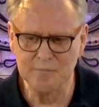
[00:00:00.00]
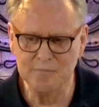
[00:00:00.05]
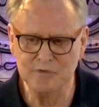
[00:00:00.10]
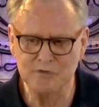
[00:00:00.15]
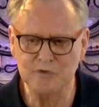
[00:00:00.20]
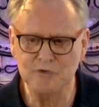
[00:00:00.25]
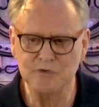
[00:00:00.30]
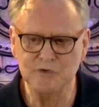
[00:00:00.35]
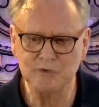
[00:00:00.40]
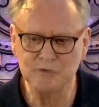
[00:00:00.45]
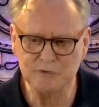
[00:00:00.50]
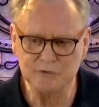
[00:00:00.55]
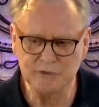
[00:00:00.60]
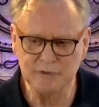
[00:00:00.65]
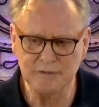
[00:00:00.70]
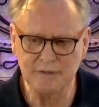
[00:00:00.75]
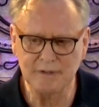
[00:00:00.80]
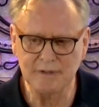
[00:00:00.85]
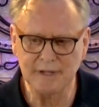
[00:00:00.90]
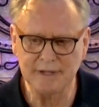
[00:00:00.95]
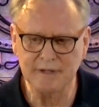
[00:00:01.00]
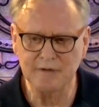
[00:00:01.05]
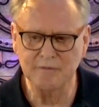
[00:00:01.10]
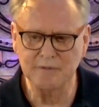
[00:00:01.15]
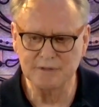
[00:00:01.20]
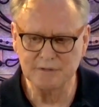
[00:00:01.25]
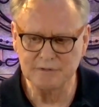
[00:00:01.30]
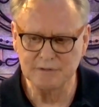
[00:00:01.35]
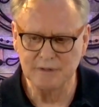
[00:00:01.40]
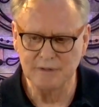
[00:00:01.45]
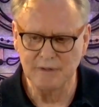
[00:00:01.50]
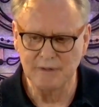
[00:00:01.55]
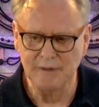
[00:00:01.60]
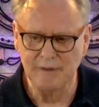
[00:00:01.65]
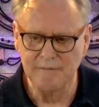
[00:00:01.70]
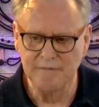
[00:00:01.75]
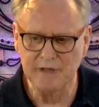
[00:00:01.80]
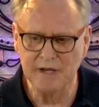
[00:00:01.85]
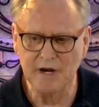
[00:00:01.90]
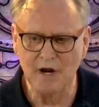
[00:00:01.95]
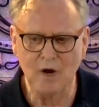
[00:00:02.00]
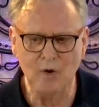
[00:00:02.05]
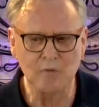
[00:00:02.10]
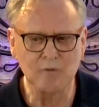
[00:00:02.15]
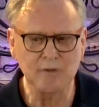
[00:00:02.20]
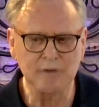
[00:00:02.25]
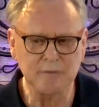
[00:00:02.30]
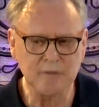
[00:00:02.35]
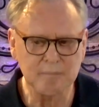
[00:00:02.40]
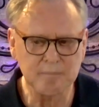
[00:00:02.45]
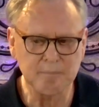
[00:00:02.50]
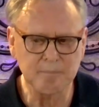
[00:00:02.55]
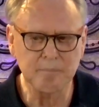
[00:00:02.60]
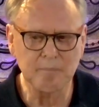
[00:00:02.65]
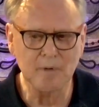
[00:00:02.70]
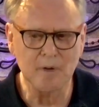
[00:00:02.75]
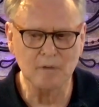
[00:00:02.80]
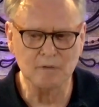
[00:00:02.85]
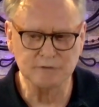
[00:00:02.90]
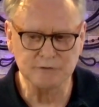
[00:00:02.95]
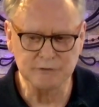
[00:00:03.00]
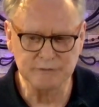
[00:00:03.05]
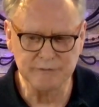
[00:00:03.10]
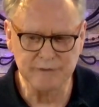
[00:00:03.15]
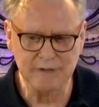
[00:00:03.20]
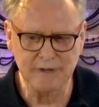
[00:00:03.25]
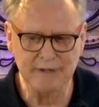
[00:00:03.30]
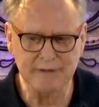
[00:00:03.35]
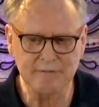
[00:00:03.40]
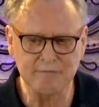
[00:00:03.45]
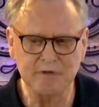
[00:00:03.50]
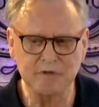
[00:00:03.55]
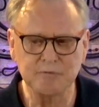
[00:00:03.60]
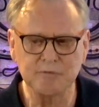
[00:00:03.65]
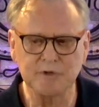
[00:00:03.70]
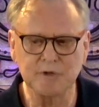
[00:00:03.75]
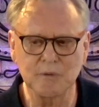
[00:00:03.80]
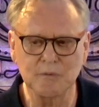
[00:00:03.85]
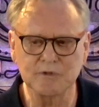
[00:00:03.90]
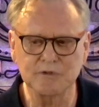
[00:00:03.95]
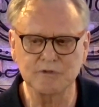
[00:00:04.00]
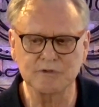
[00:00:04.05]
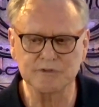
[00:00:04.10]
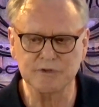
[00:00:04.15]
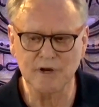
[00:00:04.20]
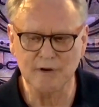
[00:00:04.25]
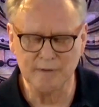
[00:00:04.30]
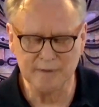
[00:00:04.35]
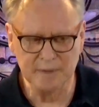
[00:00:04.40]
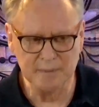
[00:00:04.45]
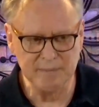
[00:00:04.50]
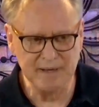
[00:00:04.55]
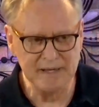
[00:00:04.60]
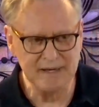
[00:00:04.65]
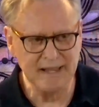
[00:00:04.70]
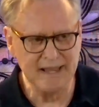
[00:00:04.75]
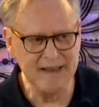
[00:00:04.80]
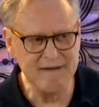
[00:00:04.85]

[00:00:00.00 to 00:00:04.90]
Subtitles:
you use in the language? That only the culture and the language would know what you're talking about?